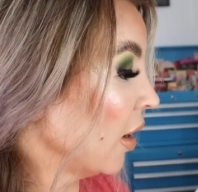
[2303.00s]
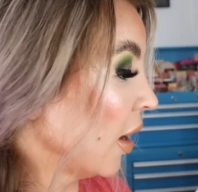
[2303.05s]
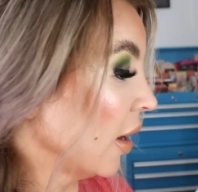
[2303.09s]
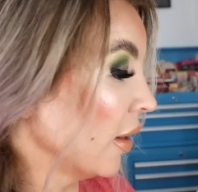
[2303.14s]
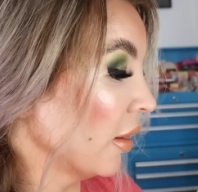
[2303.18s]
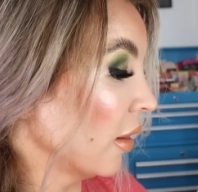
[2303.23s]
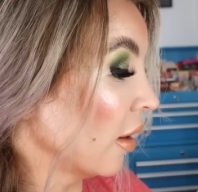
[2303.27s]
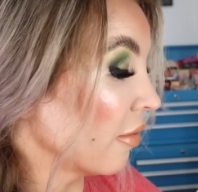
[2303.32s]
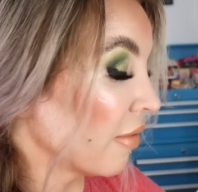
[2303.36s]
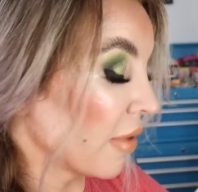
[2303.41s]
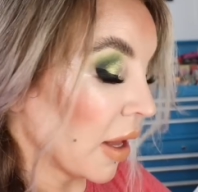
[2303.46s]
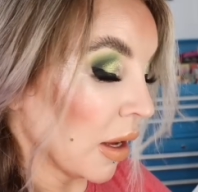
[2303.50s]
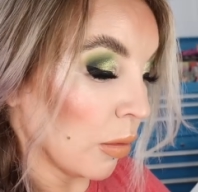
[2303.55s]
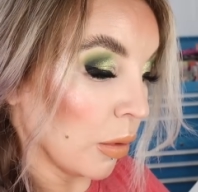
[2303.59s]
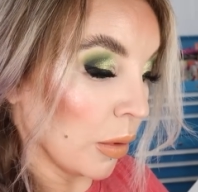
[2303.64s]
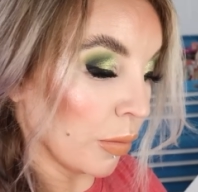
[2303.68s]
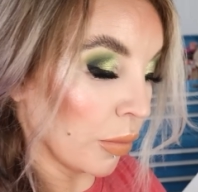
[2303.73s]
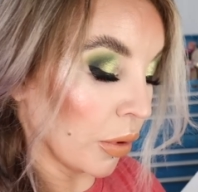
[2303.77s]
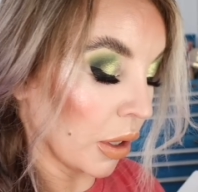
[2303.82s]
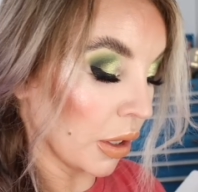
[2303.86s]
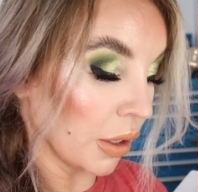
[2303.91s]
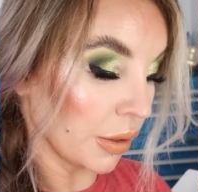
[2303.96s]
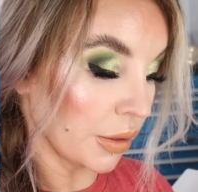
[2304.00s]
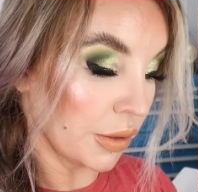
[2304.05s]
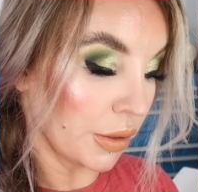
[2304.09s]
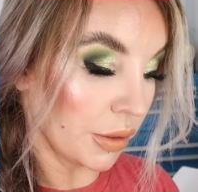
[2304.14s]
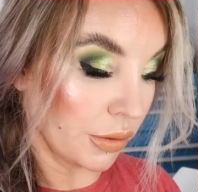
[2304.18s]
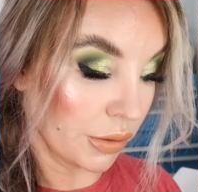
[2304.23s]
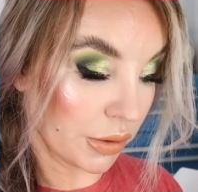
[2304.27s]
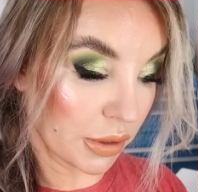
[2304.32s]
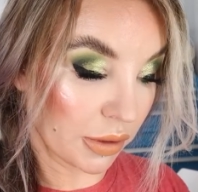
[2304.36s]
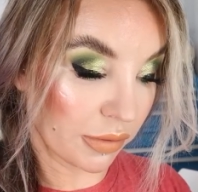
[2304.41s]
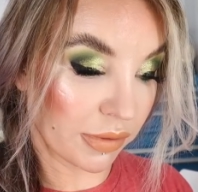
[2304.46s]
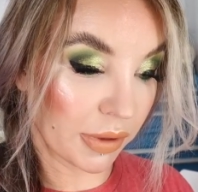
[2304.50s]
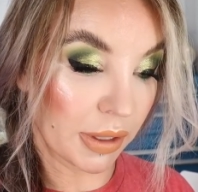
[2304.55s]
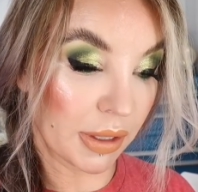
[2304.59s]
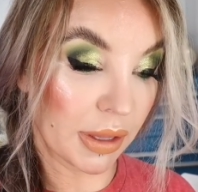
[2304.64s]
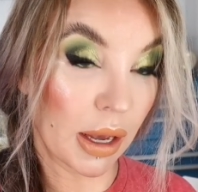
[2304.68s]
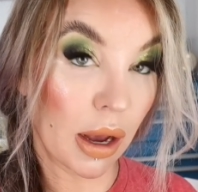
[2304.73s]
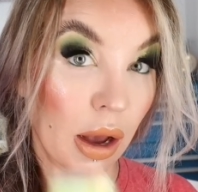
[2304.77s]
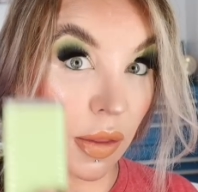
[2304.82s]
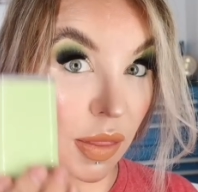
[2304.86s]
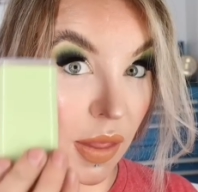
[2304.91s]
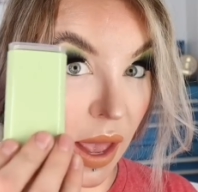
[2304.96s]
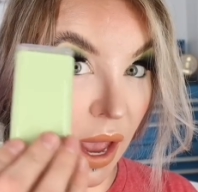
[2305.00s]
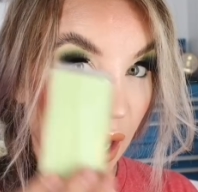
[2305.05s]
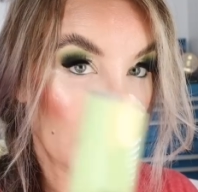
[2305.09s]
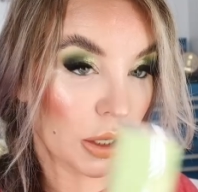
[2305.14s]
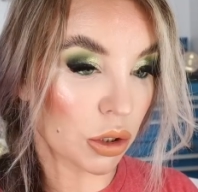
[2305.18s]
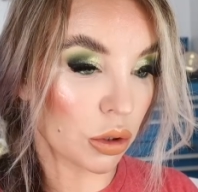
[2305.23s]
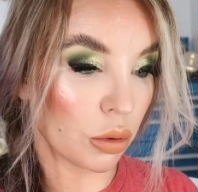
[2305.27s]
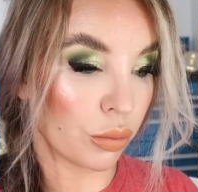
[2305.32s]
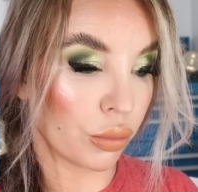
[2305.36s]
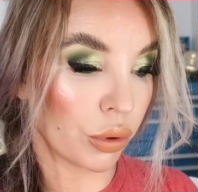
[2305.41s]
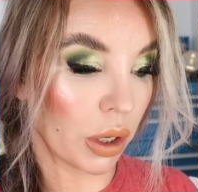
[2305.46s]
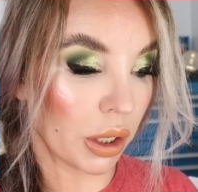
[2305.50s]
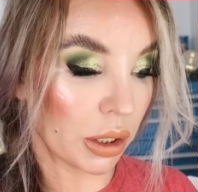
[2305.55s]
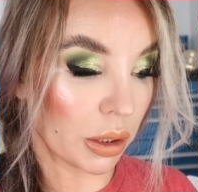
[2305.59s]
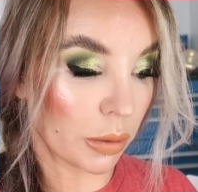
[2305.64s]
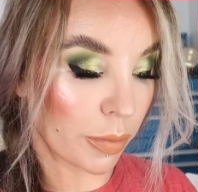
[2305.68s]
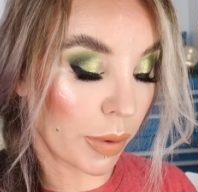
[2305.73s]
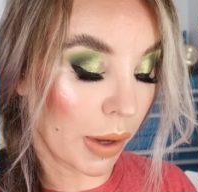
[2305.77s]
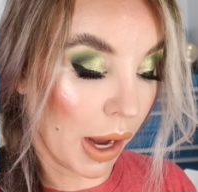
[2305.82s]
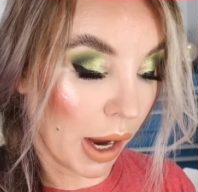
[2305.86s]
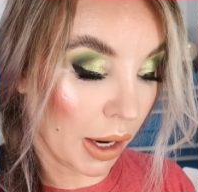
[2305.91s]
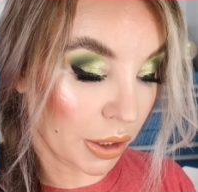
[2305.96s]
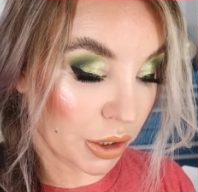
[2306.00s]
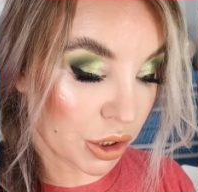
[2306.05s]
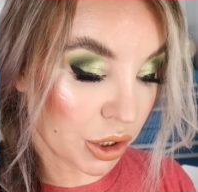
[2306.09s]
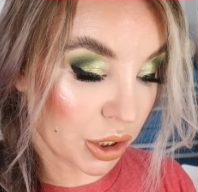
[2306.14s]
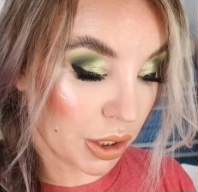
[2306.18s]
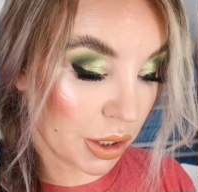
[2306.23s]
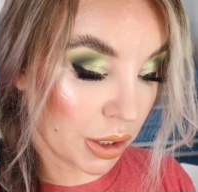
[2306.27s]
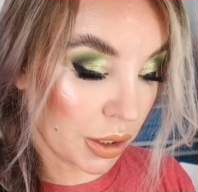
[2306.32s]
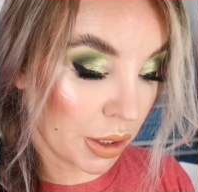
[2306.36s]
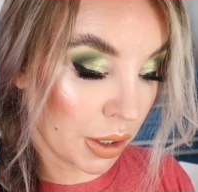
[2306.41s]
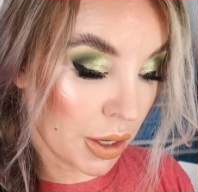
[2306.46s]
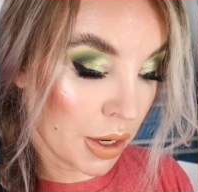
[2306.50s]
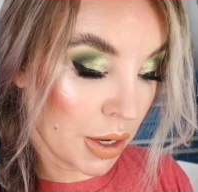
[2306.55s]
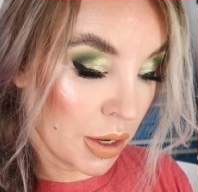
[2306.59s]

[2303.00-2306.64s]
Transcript: I love that when products do stuff like that on the actual product packaging.